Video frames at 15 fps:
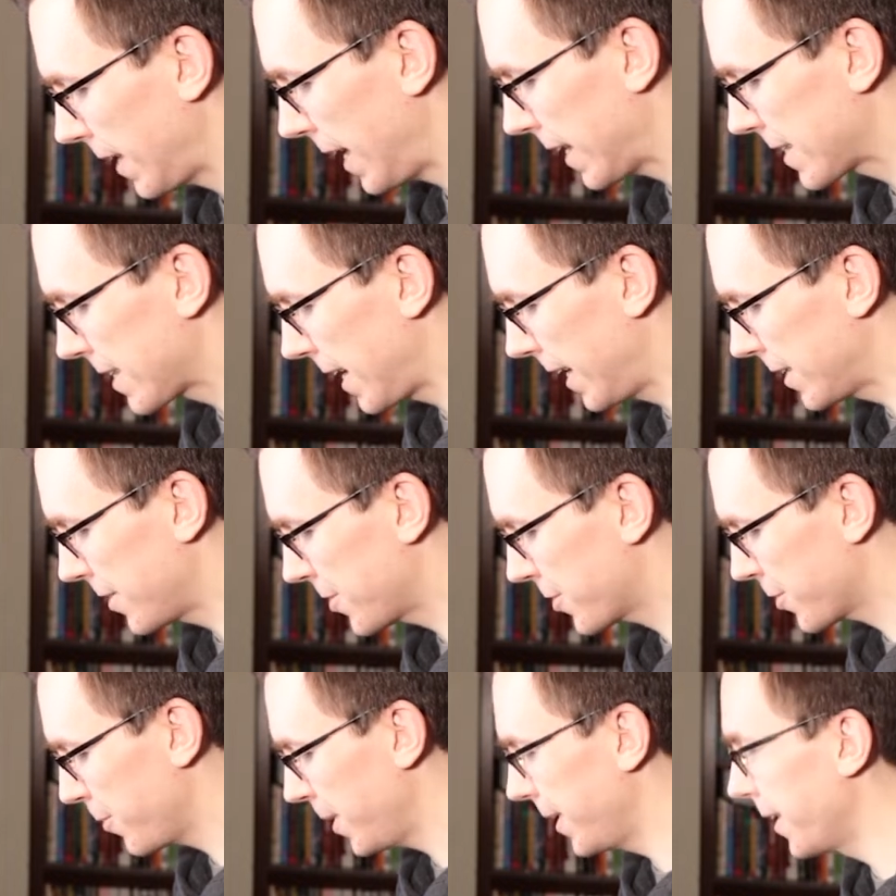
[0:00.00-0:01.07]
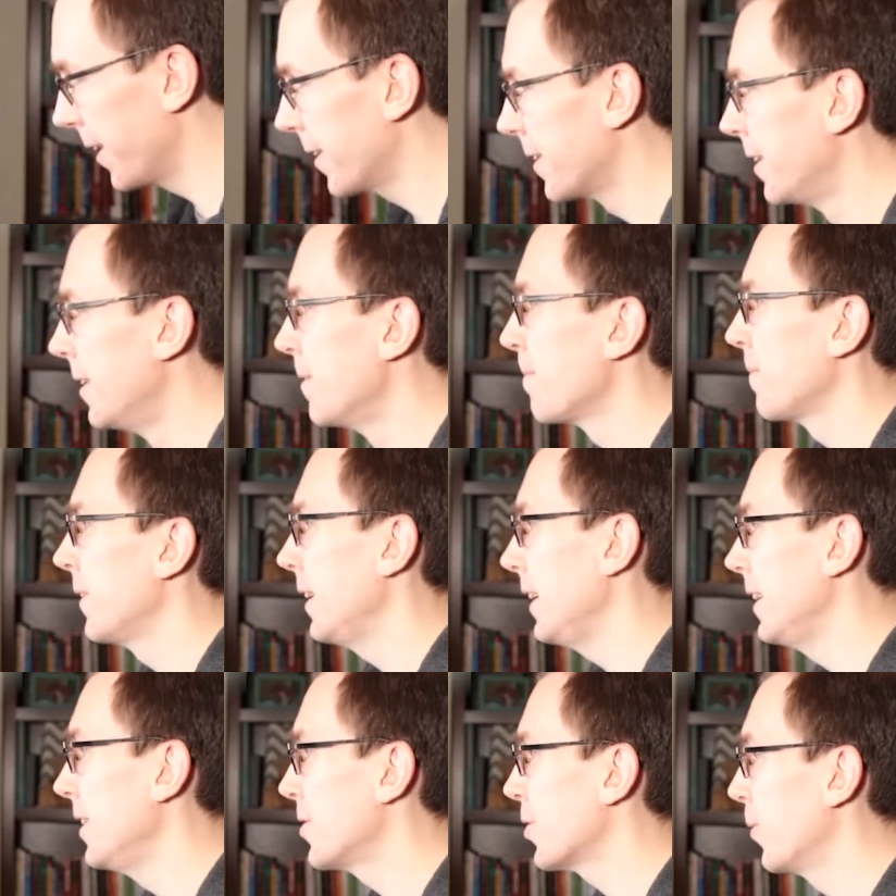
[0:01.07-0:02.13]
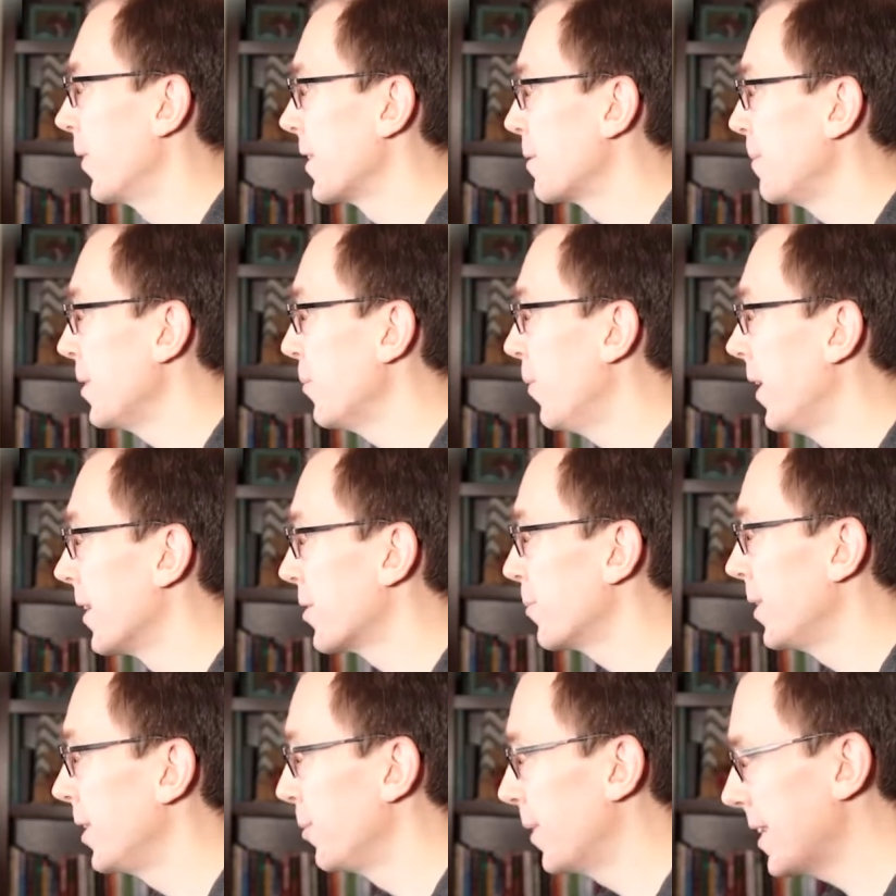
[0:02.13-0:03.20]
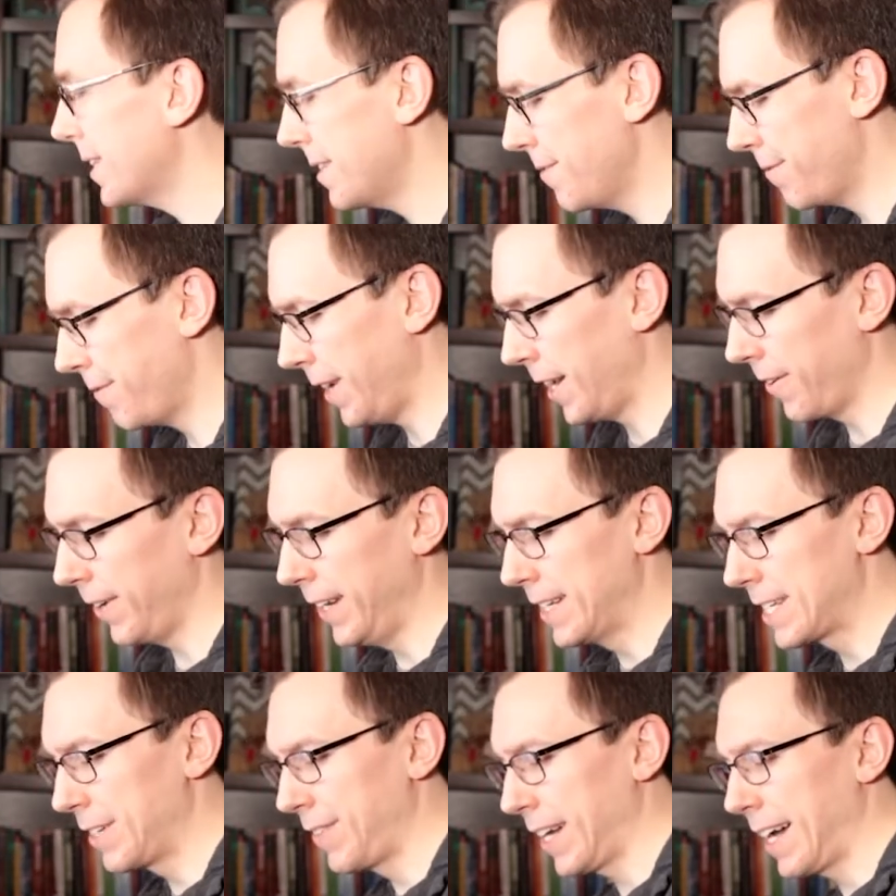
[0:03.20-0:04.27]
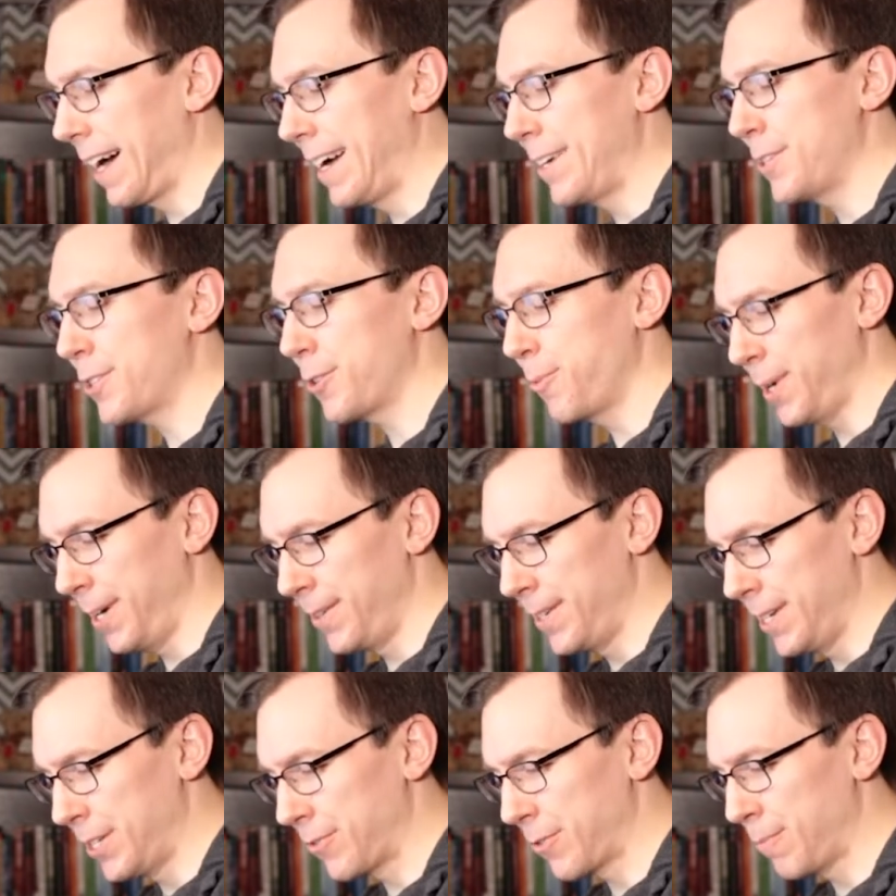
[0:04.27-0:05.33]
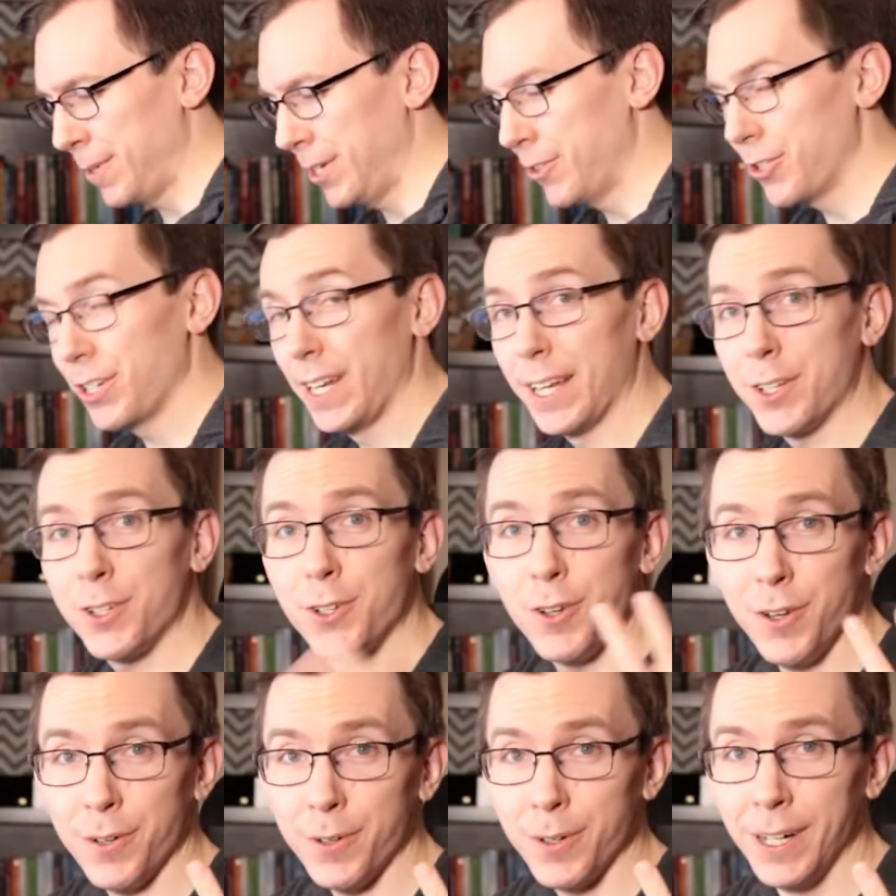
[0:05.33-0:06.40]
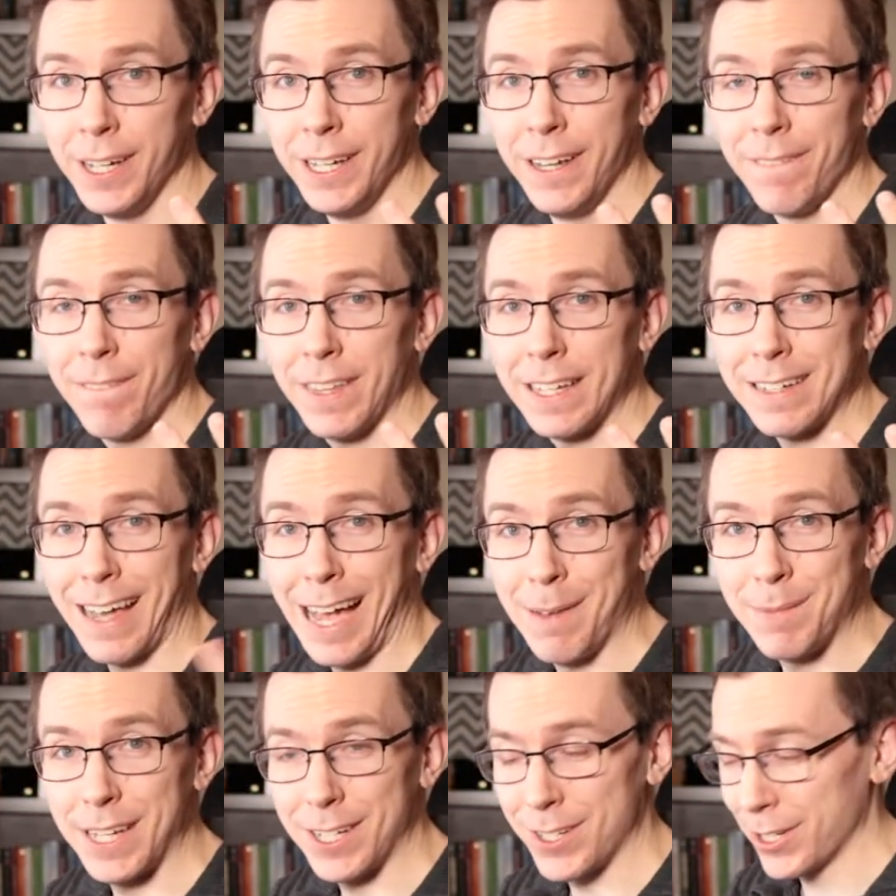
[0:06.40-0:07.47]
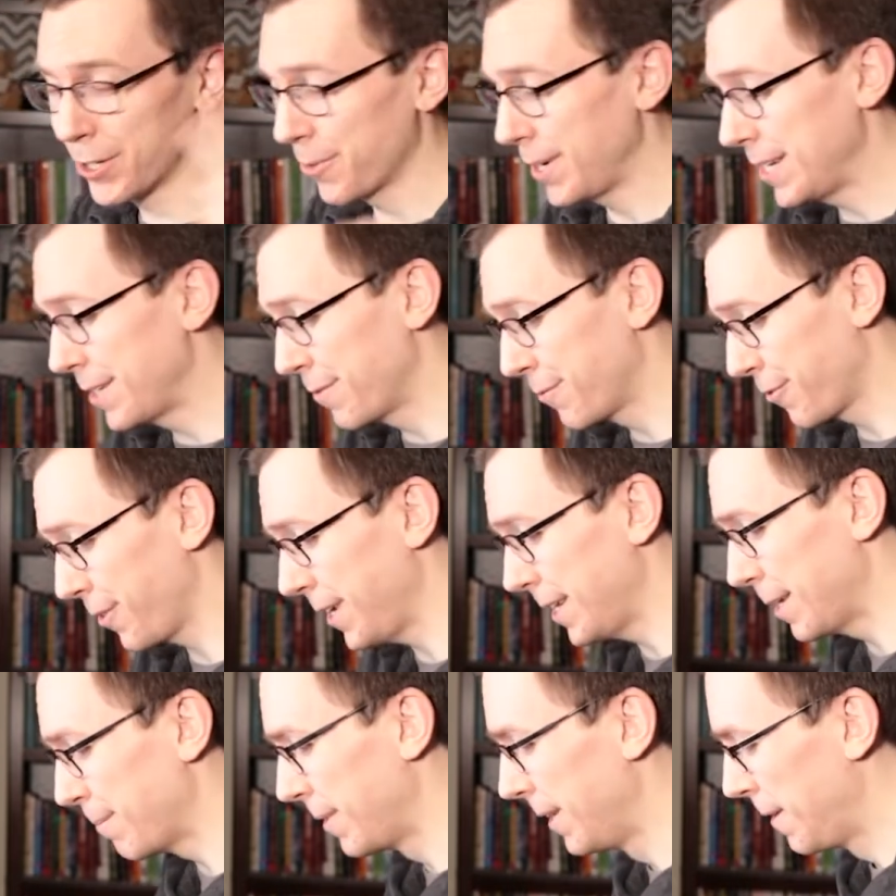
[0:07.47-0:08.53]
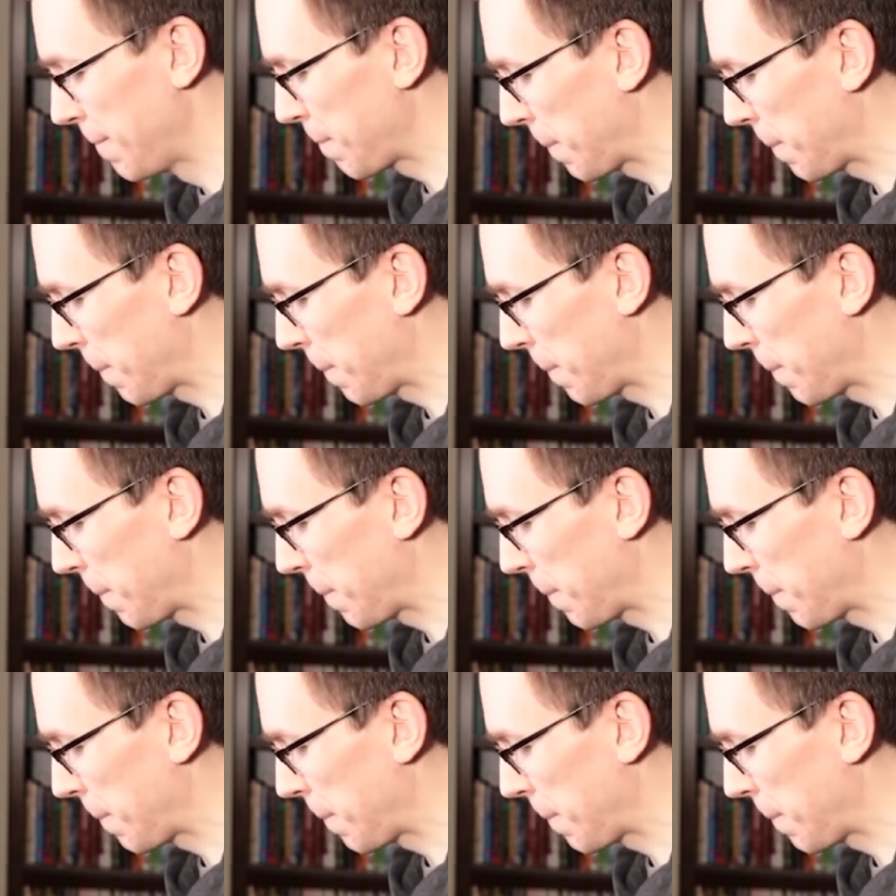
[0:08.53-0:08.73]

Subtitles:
xi squared, is going to be what? Well, what's the variance of a chi-squared distribution? It's 2 times its degrees of freedom.